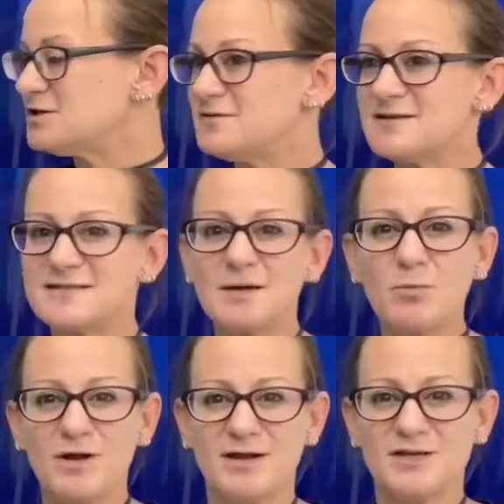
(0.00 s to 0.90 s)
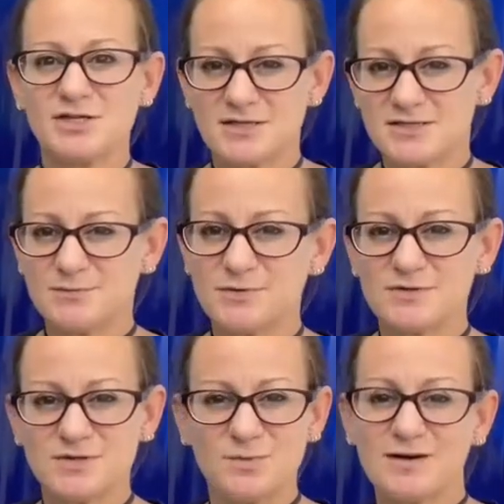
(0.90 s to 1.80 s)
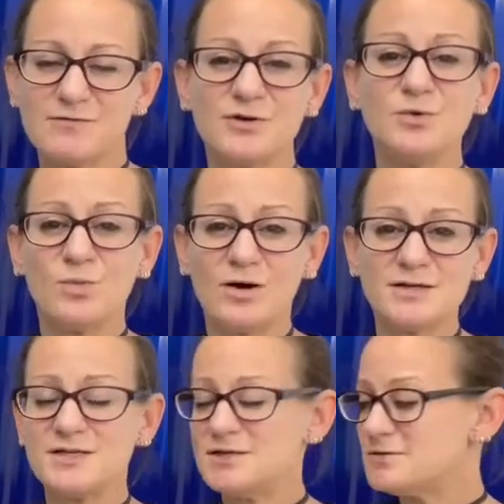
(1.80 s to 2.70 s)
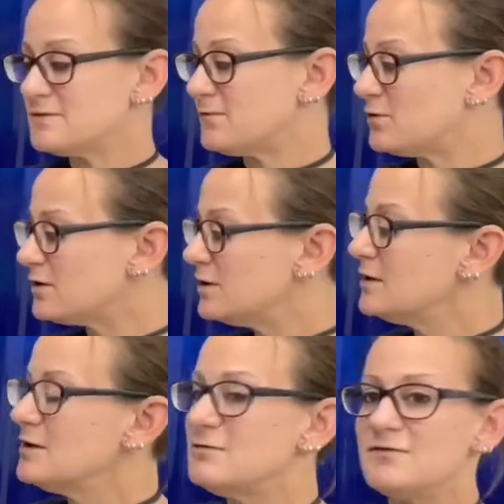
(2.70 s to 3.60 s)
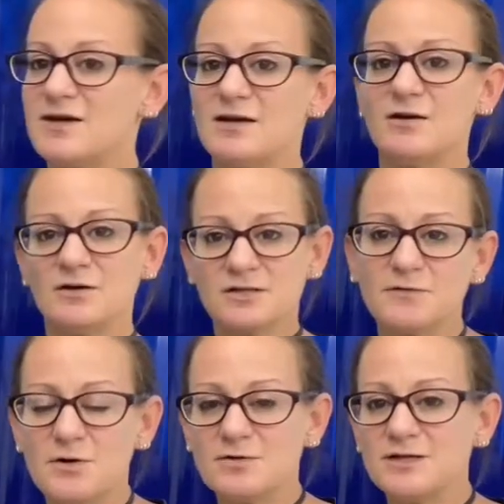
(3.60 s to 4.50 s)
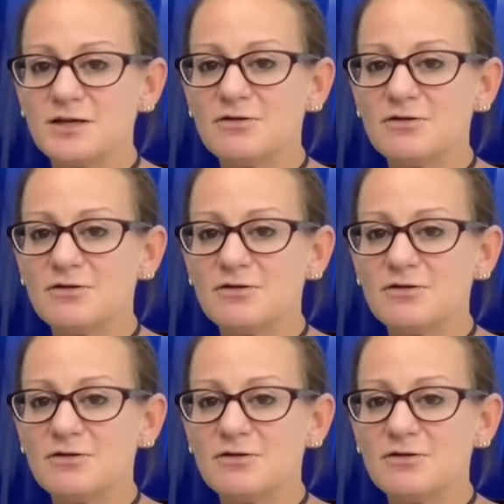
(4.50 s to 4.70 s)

and it's somewhat adjustable to whatever you want to use it for. We've got hooks for holding your